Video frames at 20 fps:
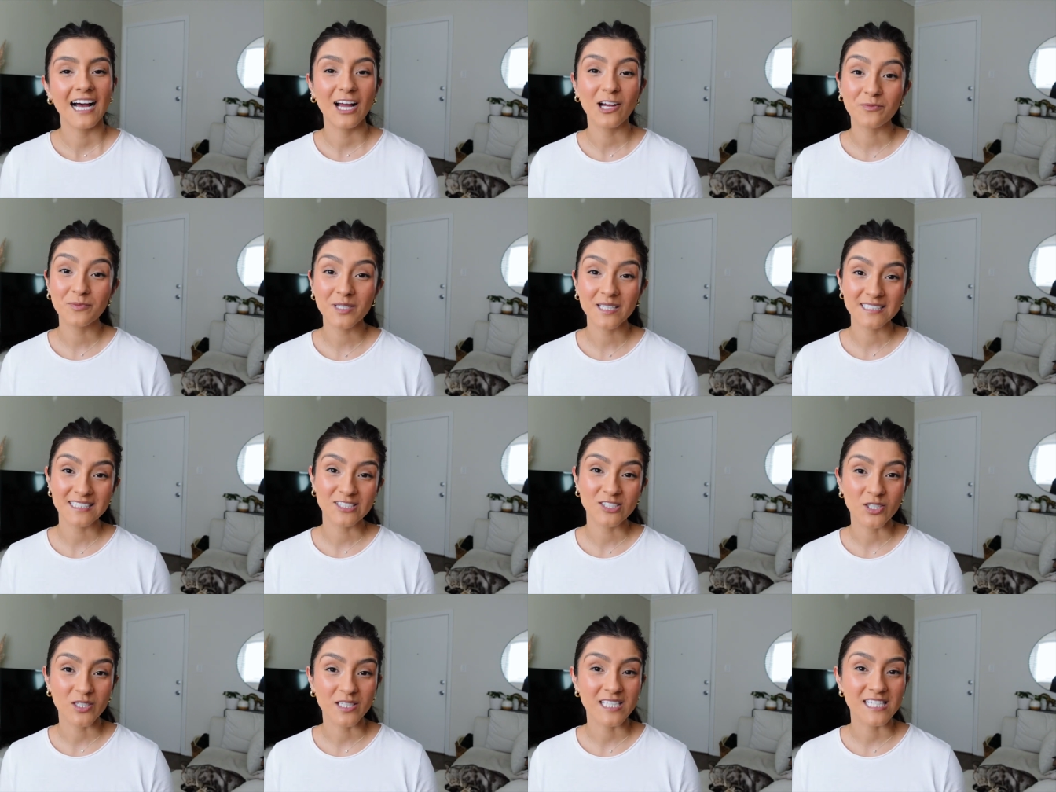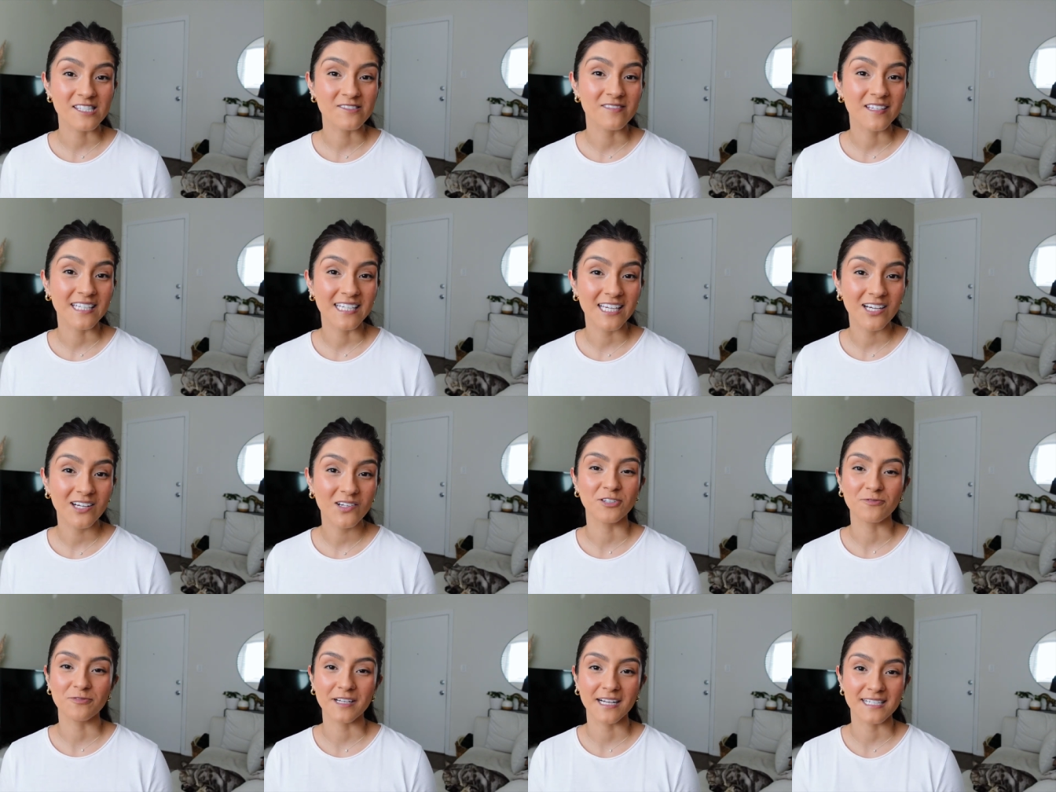I hope you guys enjoyed this video.
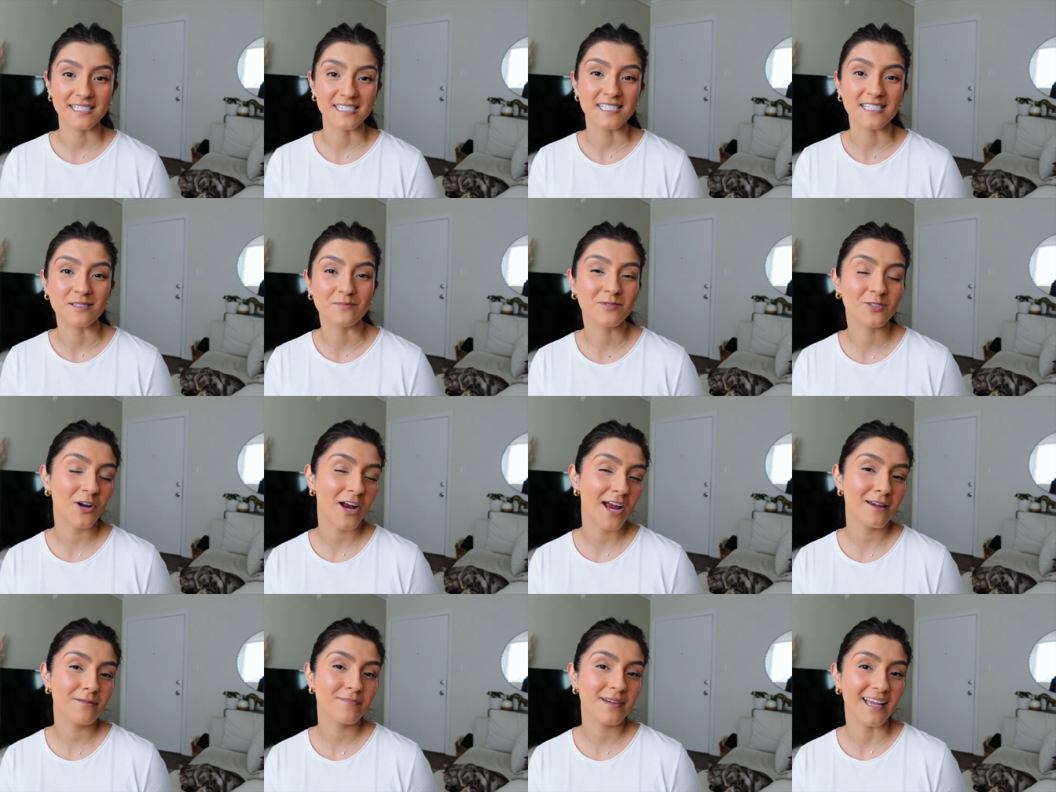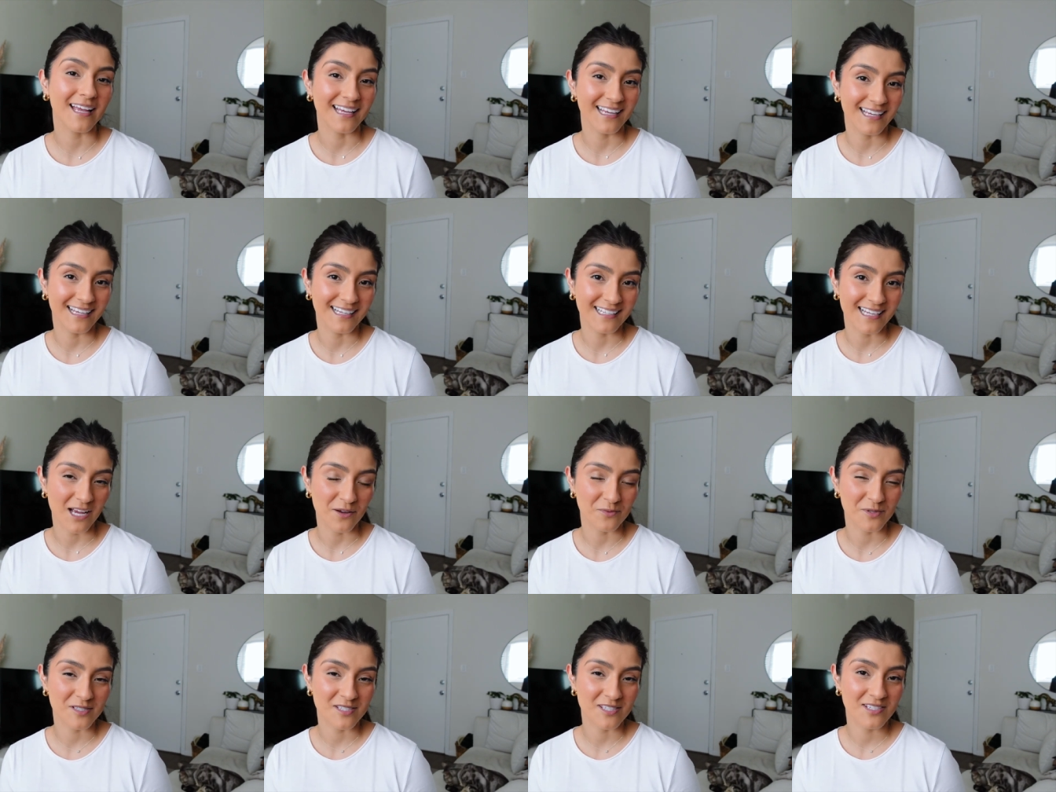Don't forget to subscribe, and I
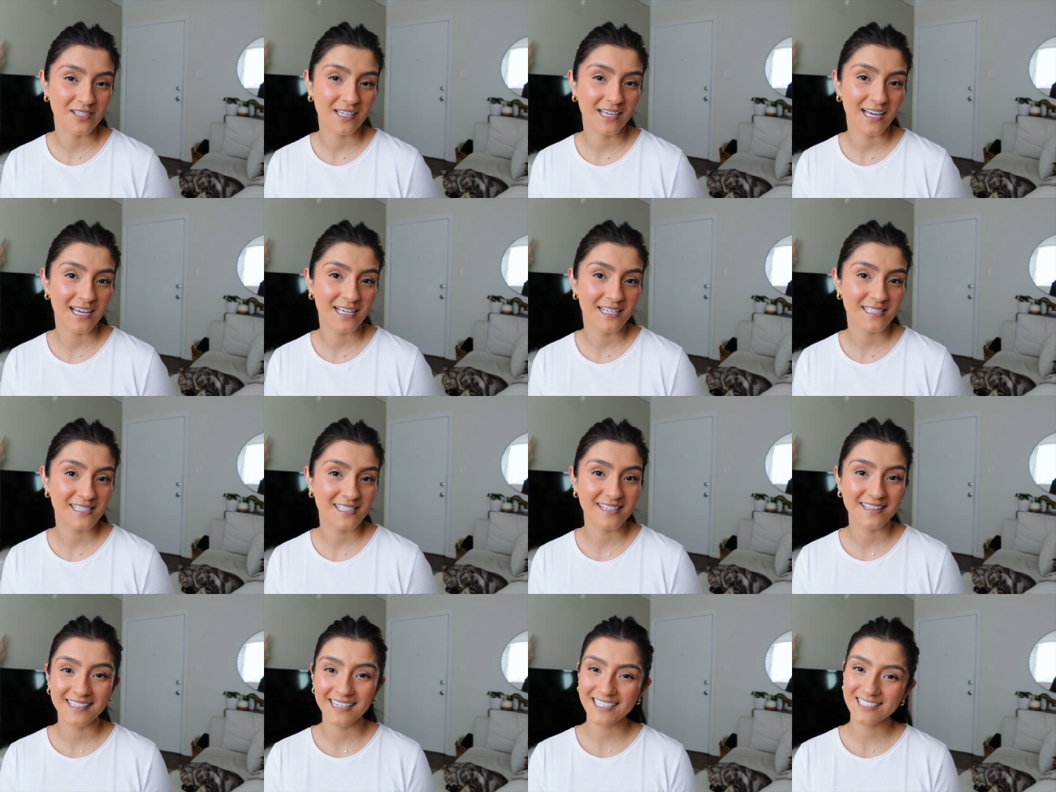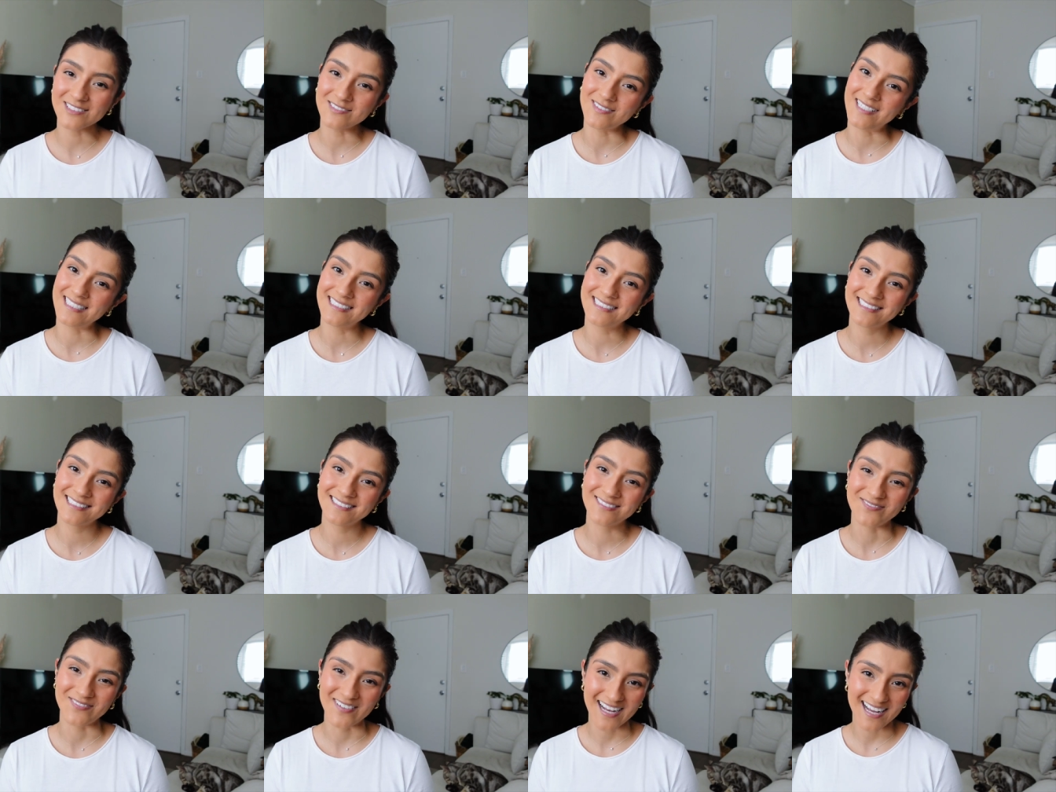will see you guys in the next one.
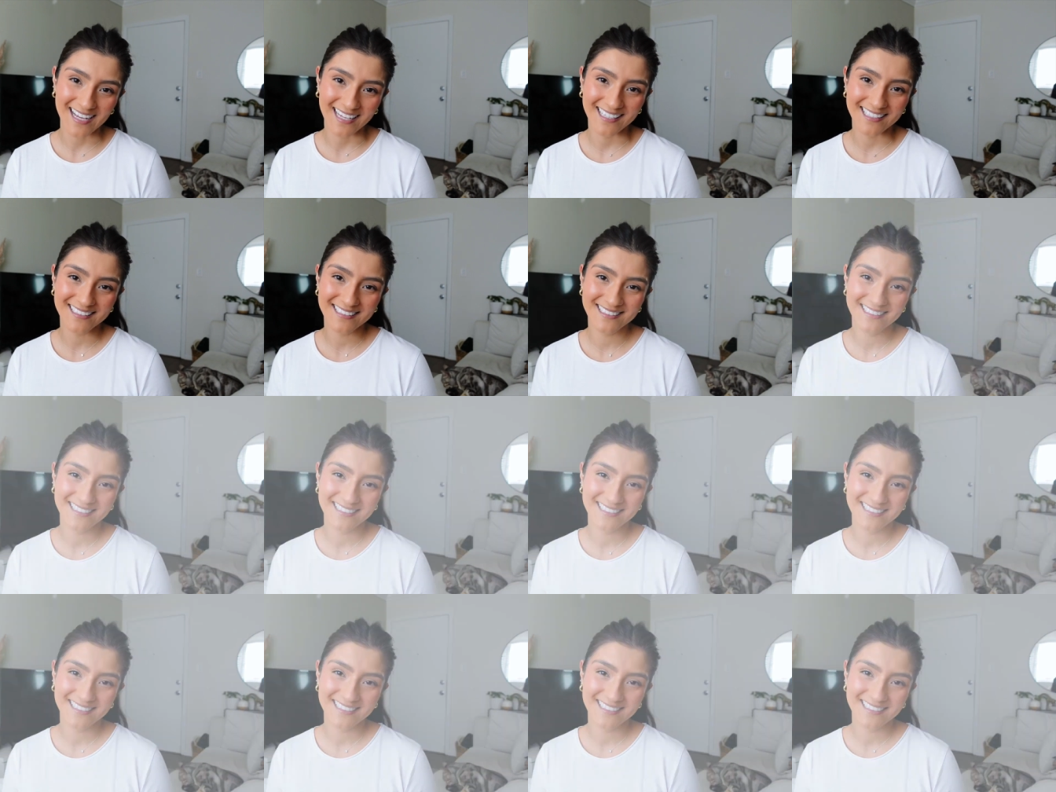Bye.